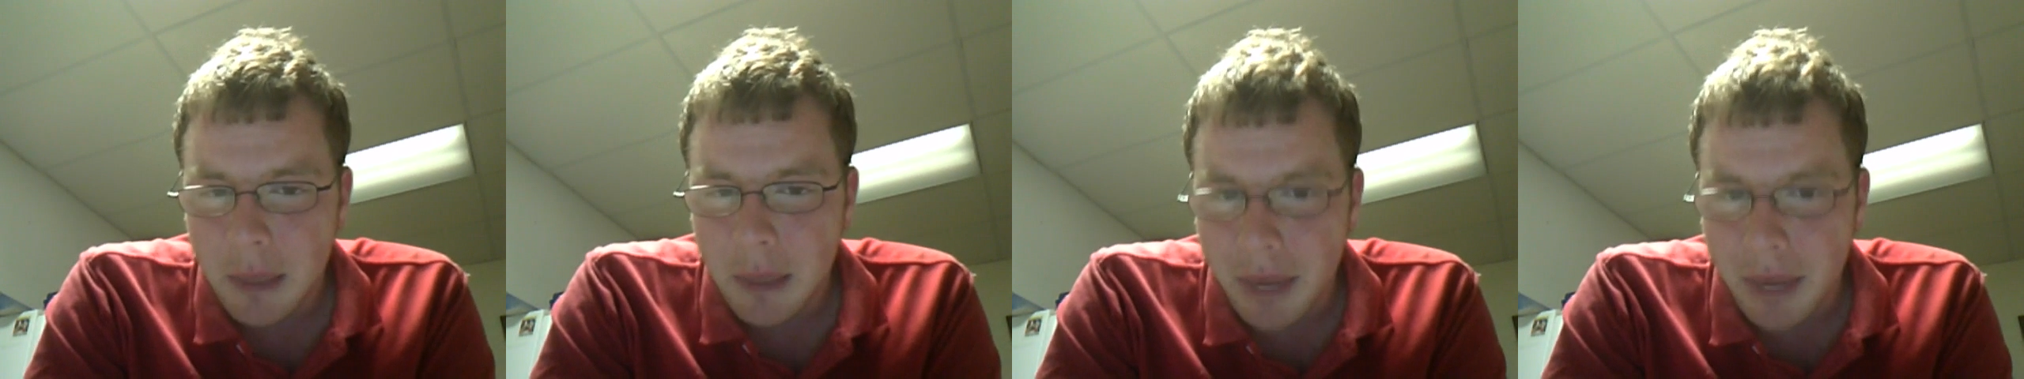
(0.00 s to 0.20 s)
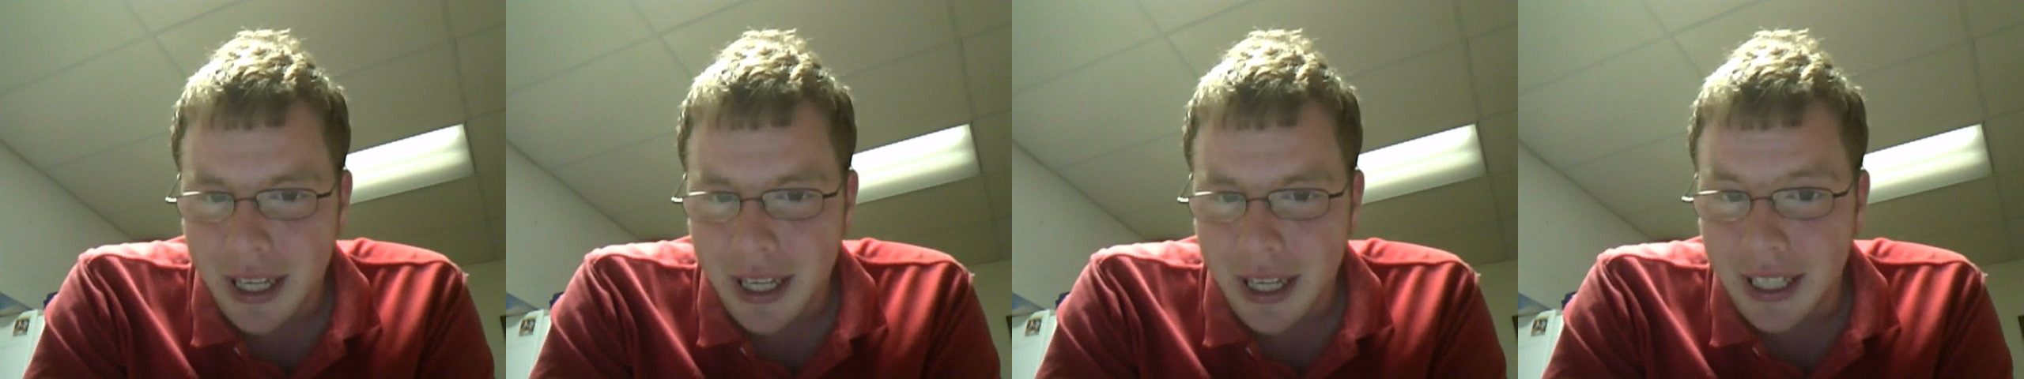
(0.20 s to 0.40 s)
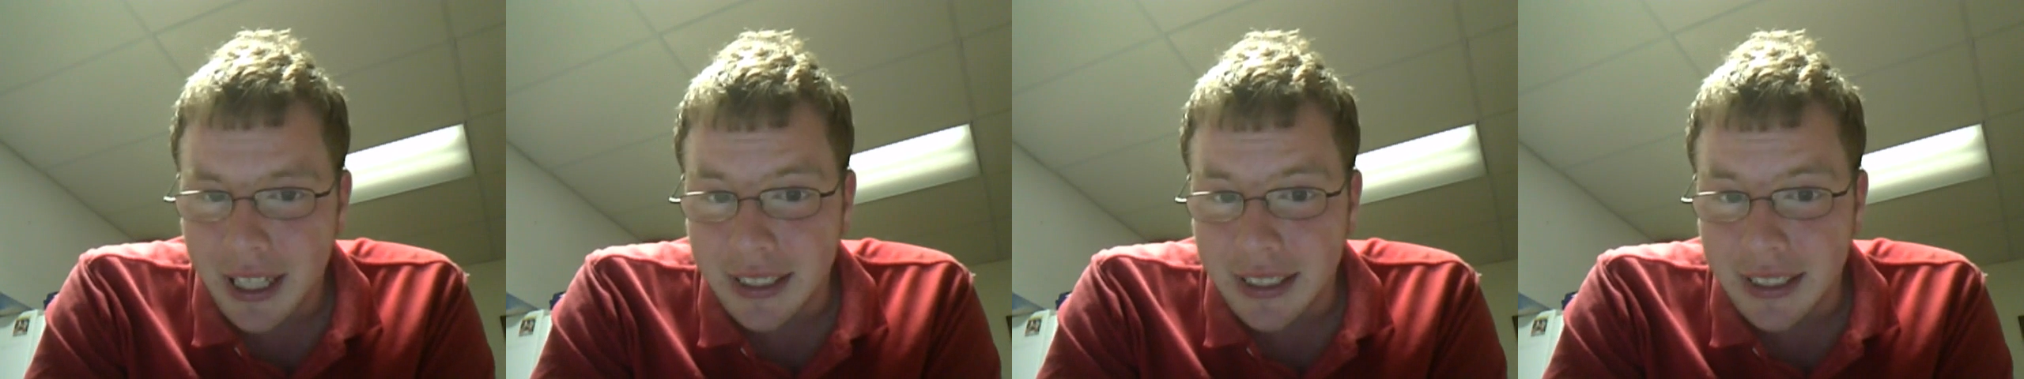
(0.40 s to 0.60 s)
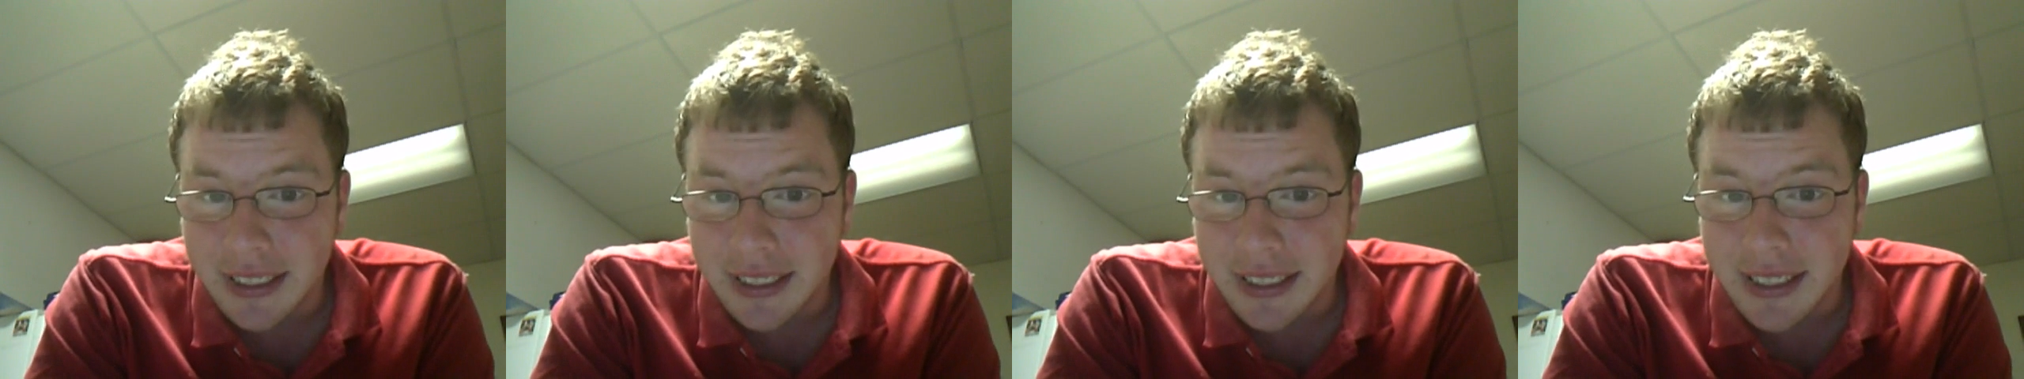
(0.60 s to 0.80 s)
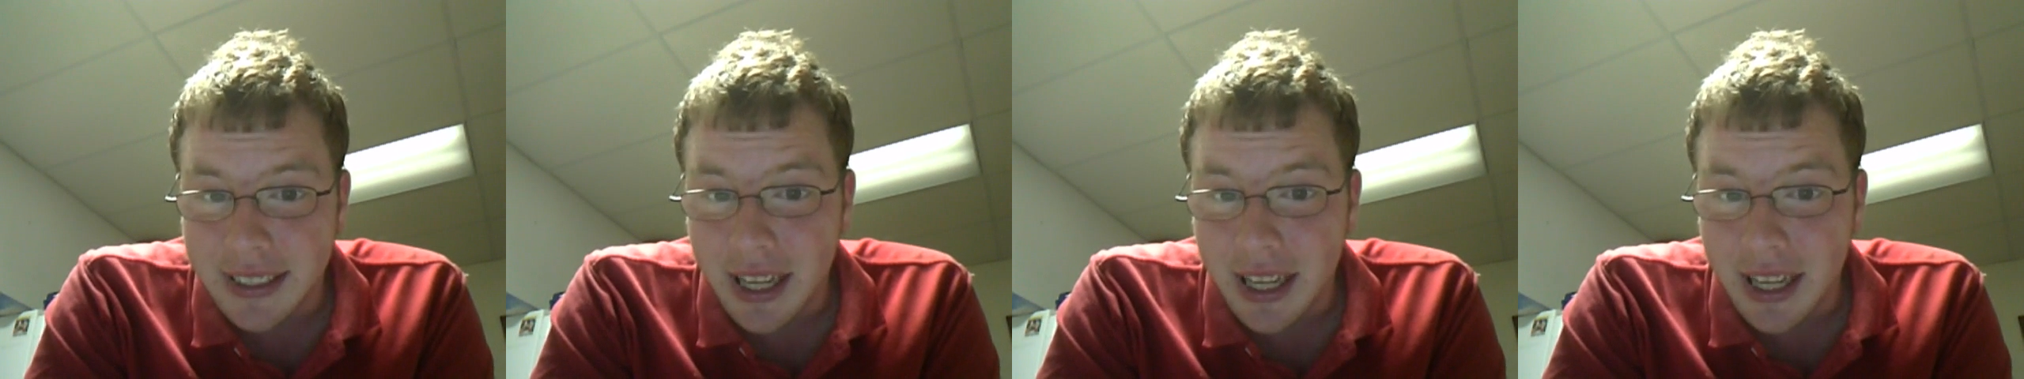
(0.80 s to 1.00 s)
Because
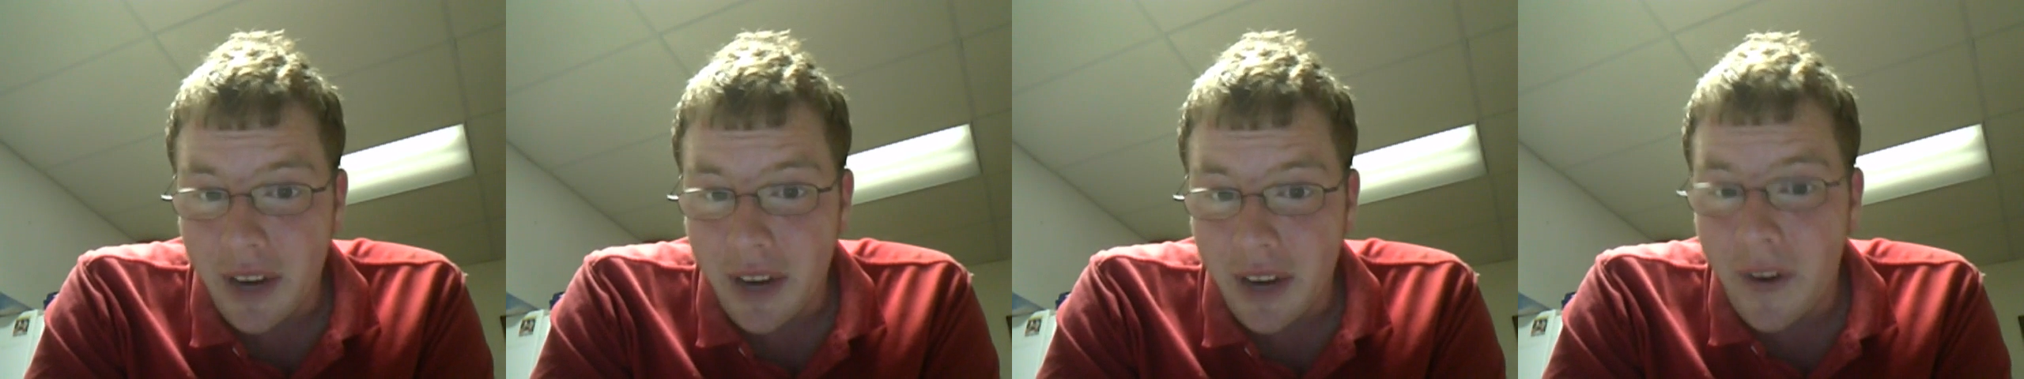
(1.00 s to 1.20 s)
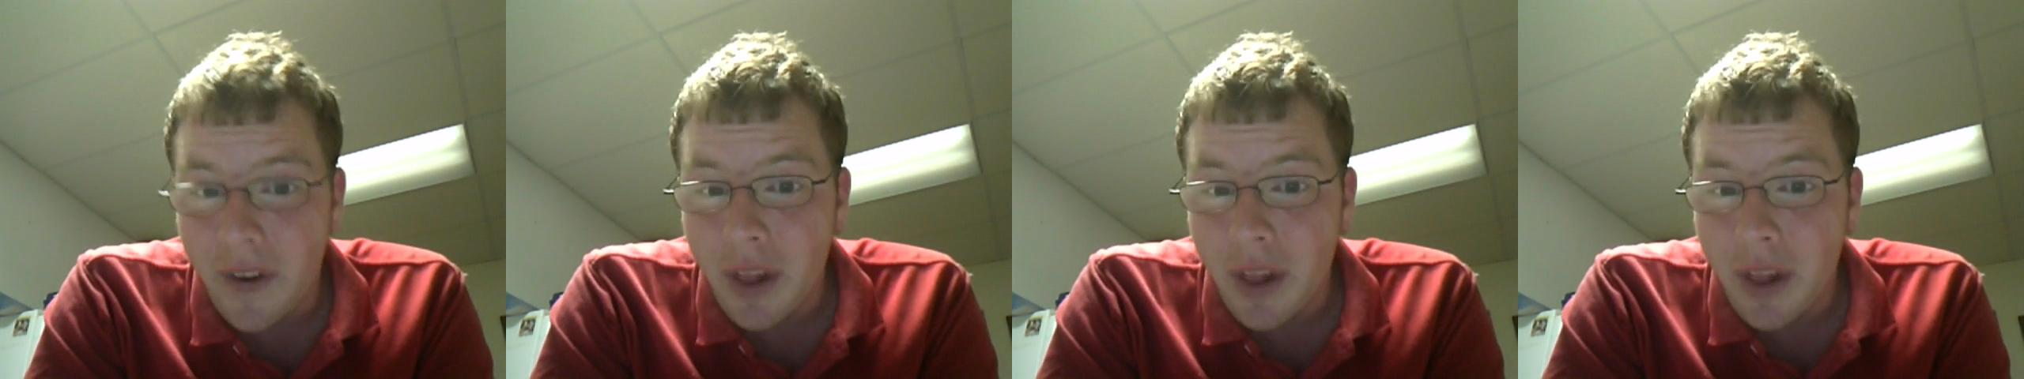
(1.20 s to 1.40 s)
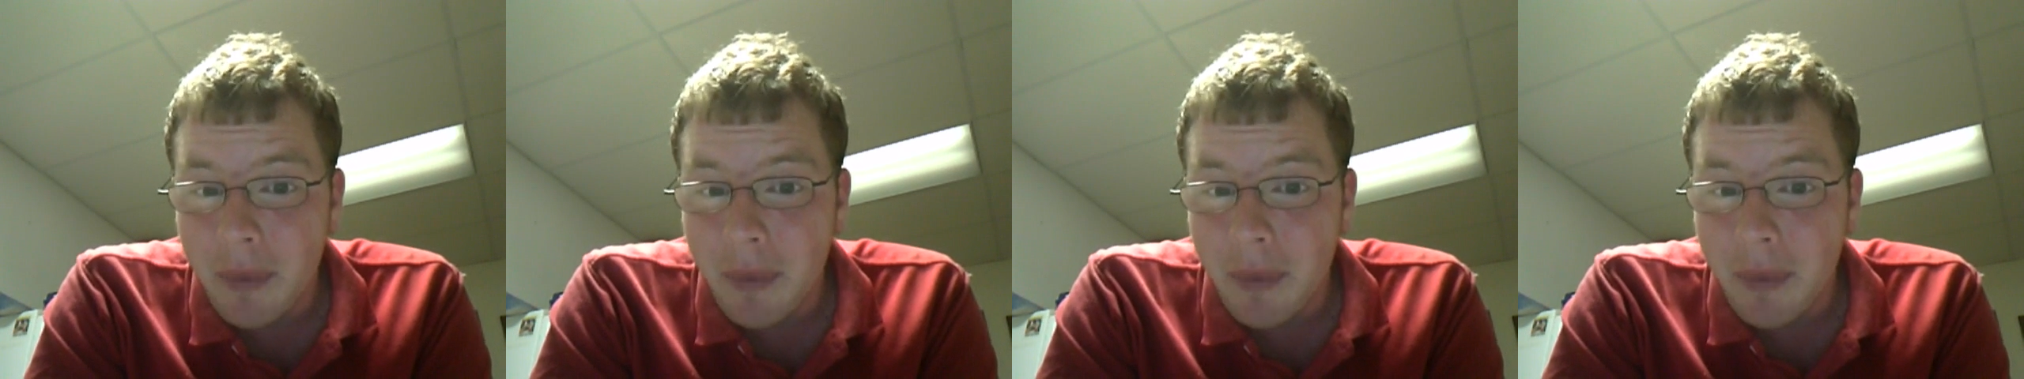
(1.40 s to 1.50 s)
it's not all